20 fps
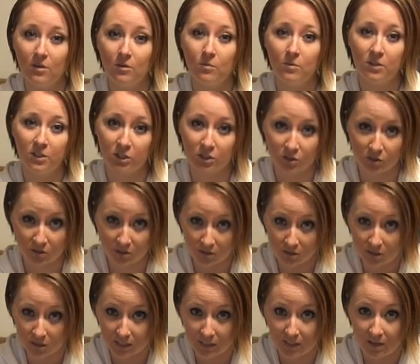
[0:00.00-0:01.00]
which the
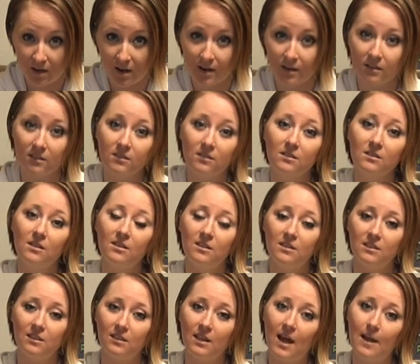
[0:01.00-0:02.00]
Seahawks
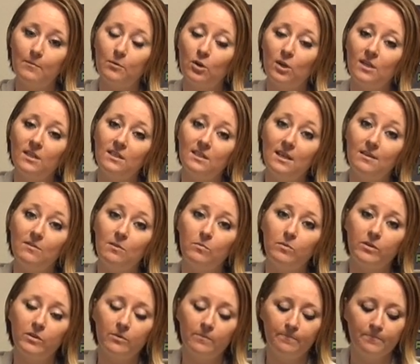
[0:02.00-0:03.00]
is a lime green and navy
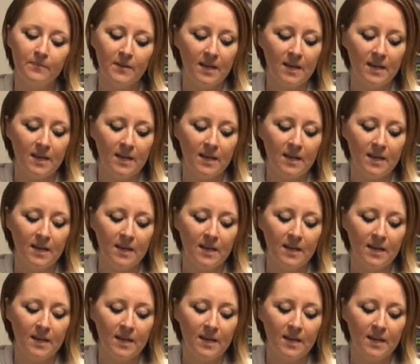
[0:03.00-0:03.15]
blue.